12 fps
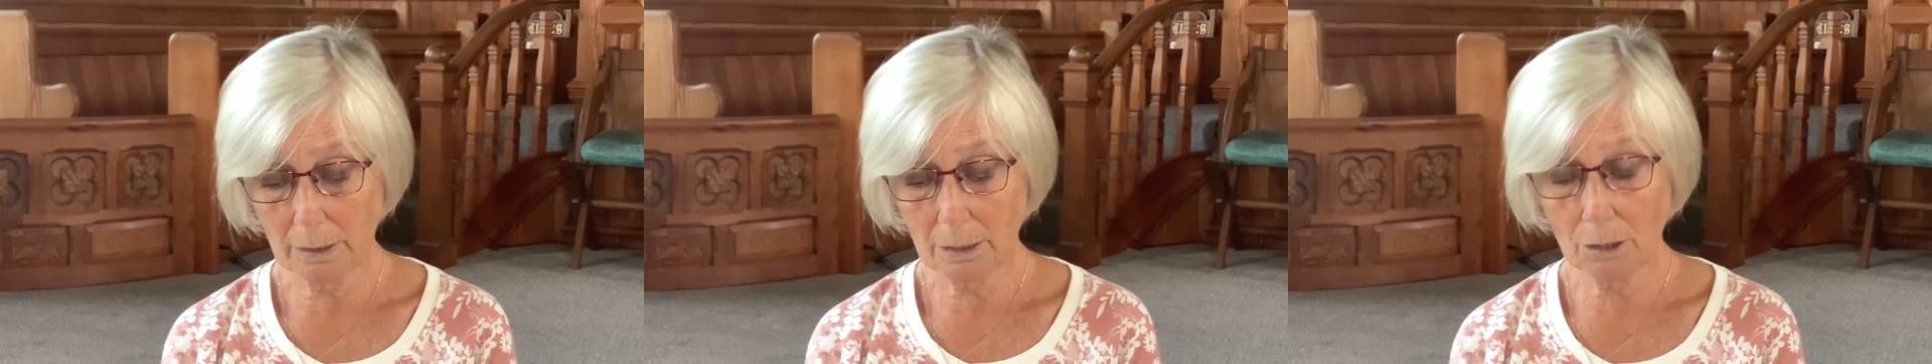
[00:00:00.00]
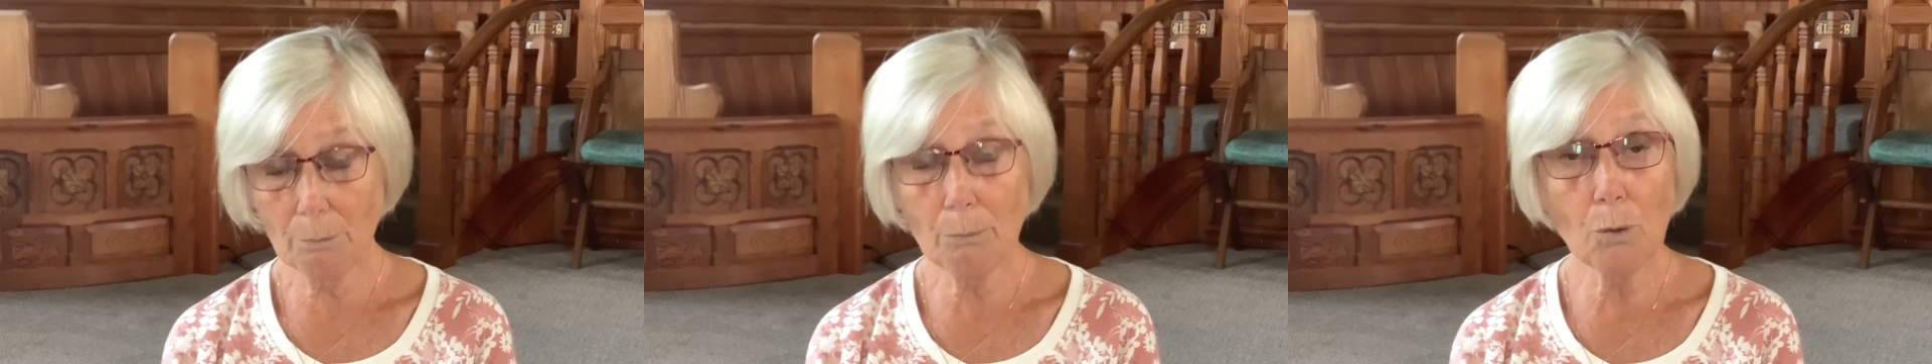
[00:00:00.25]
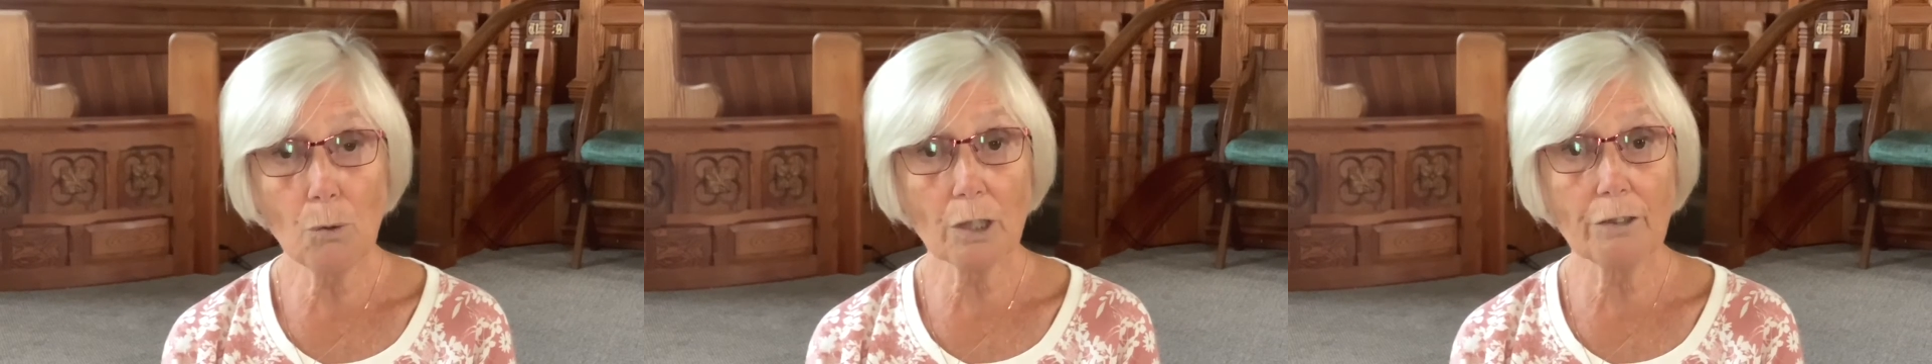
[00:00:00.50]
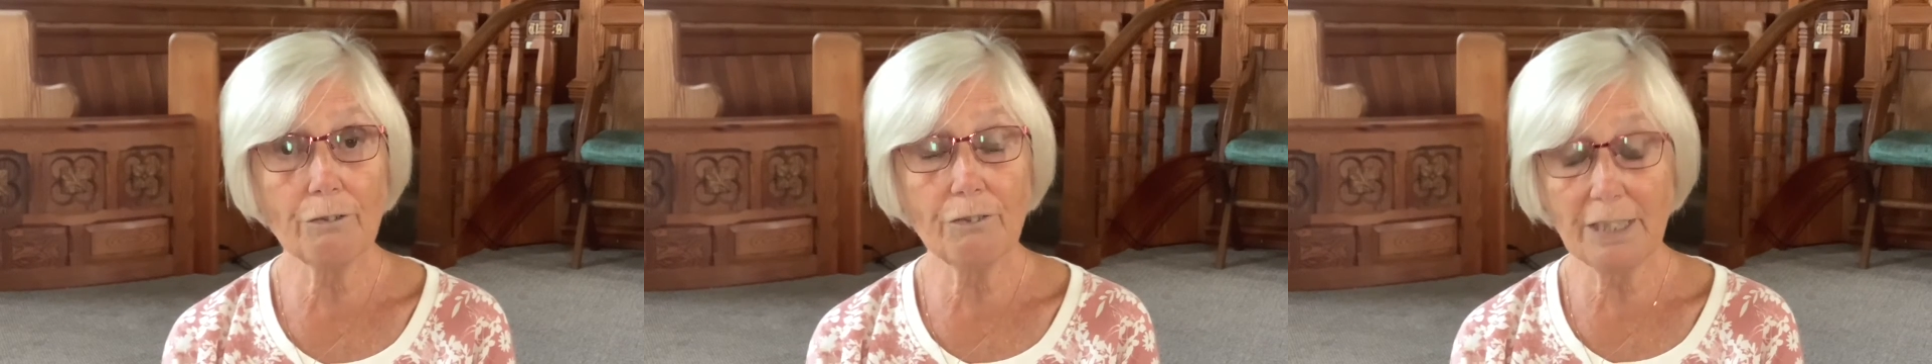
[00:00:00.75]
the more
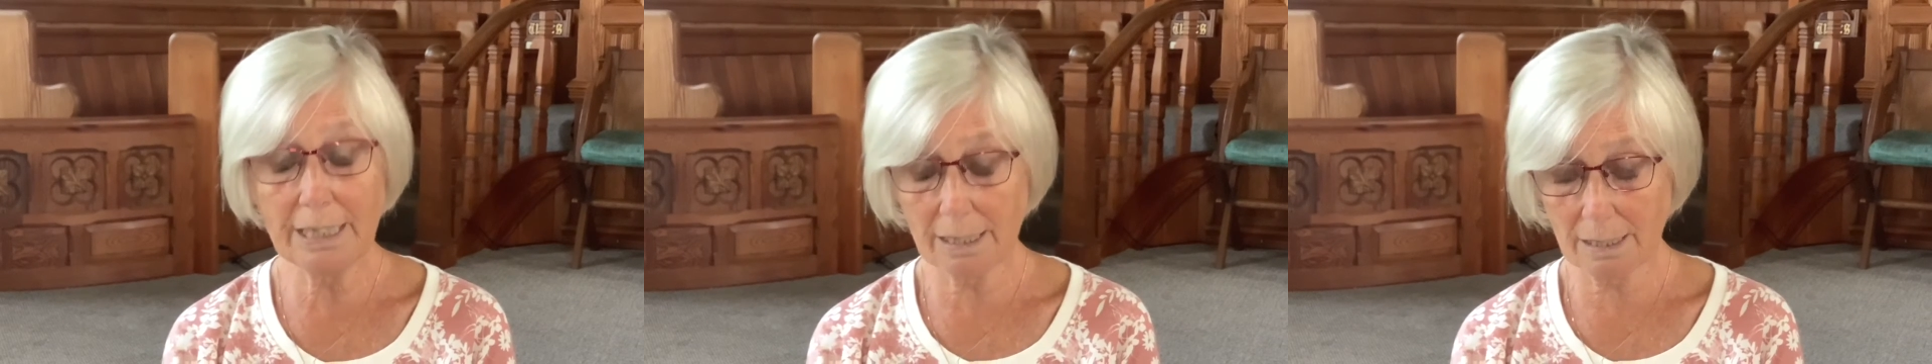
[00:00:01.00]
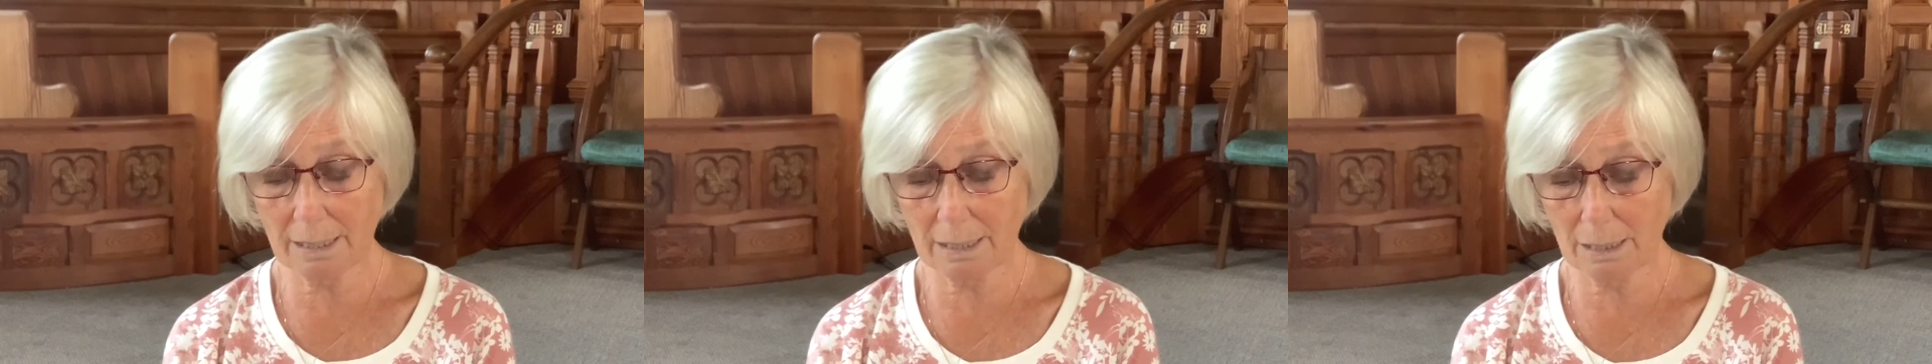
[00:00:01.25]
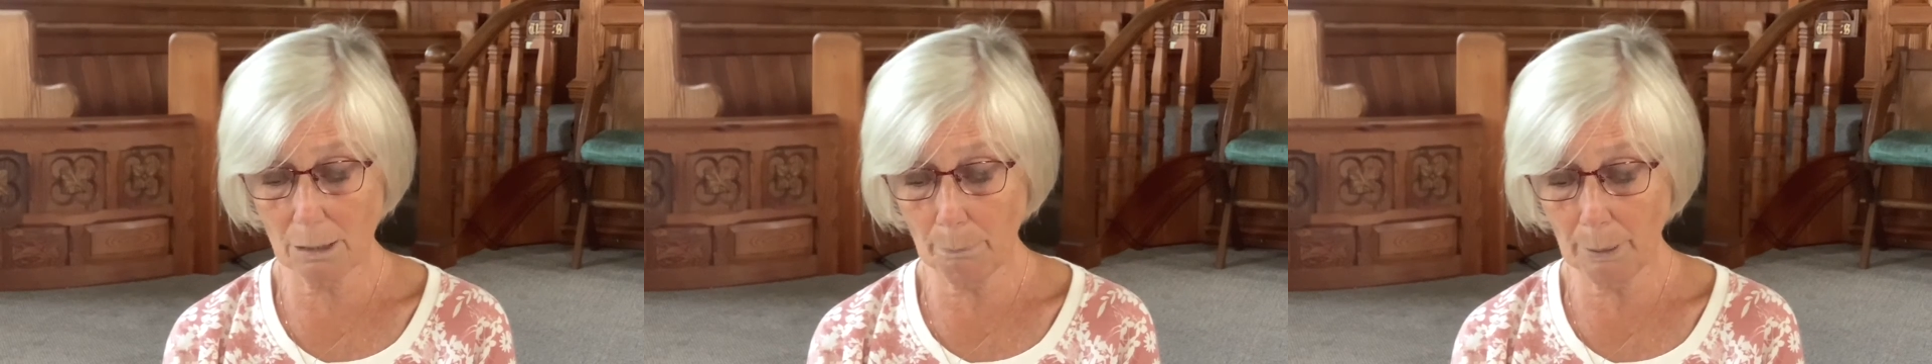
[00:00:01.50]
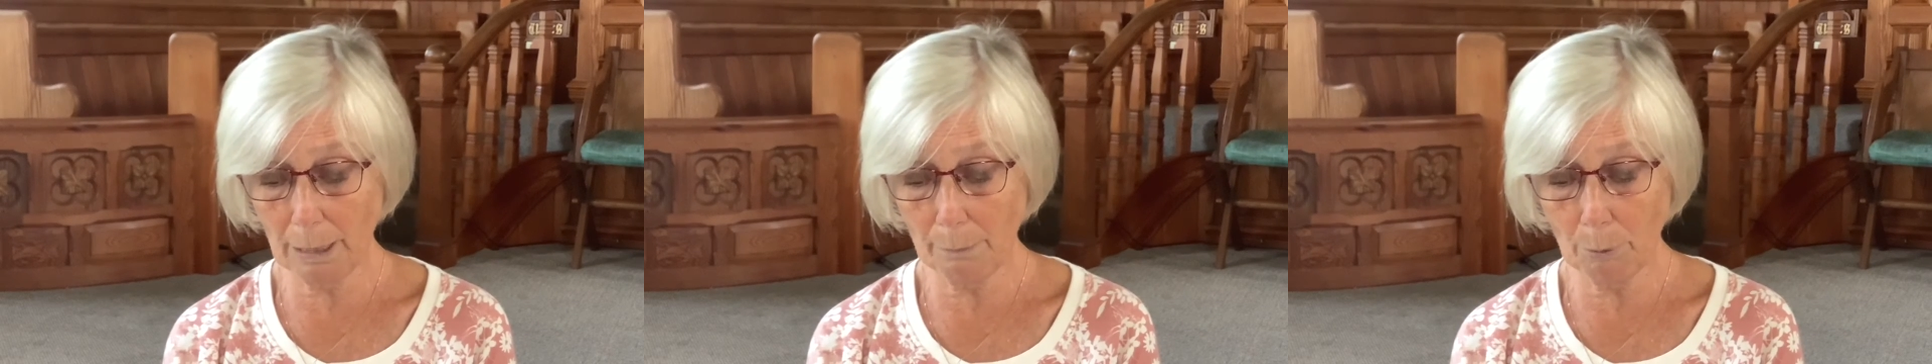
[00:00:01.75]
convinced the
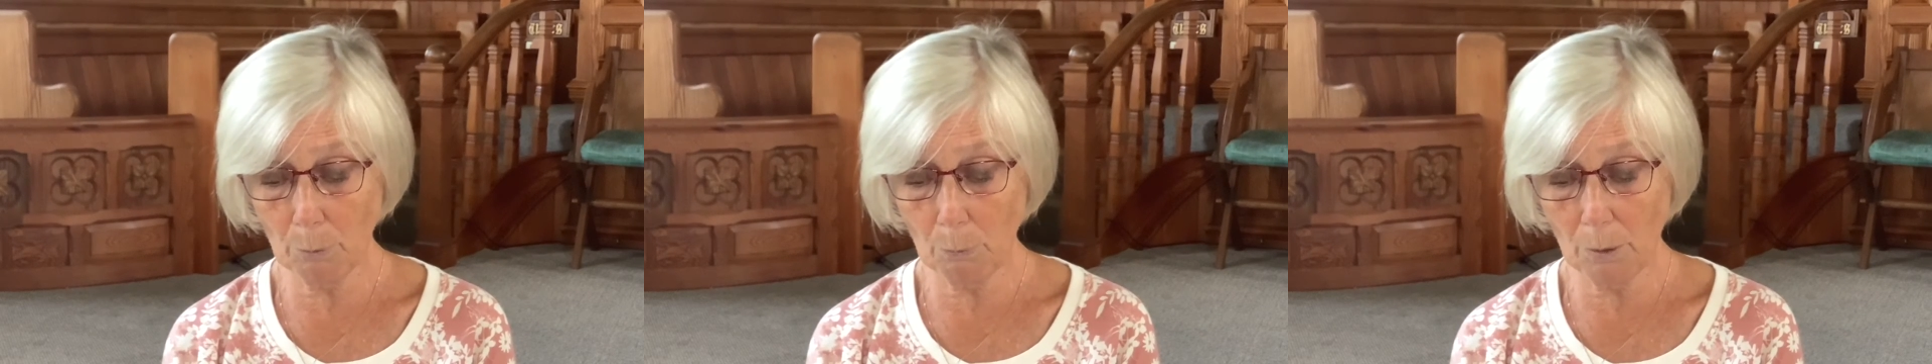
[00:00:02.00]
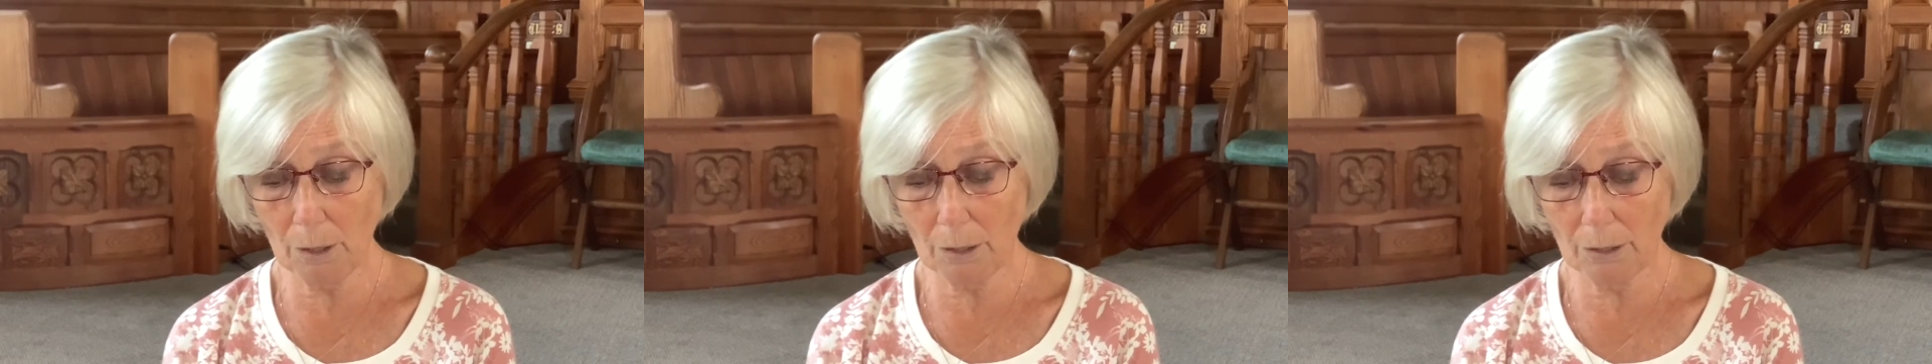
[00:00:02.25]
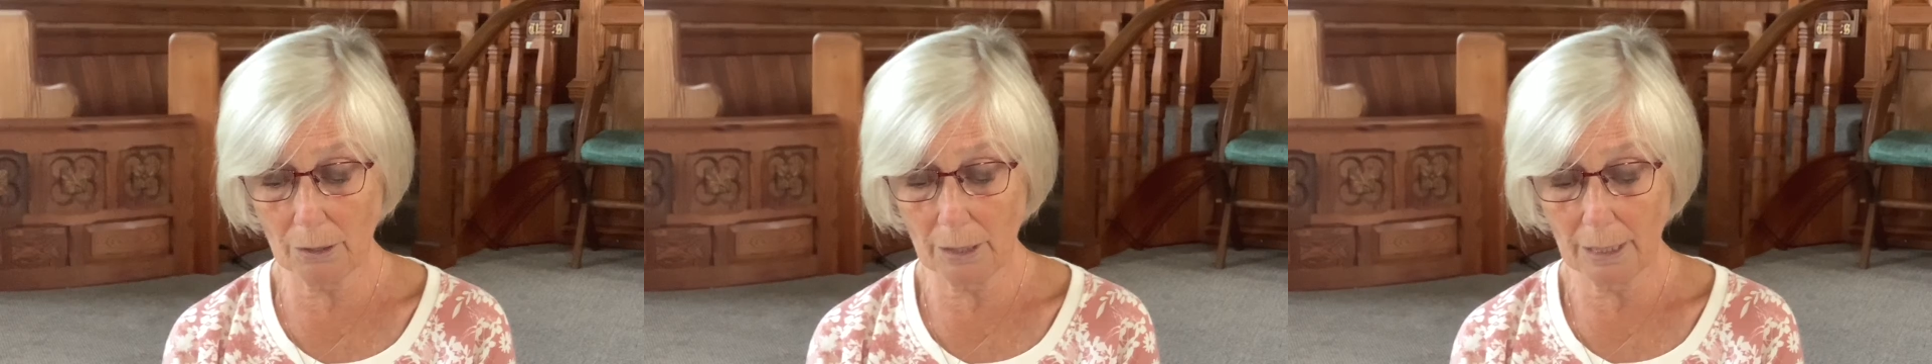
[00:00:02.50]
people were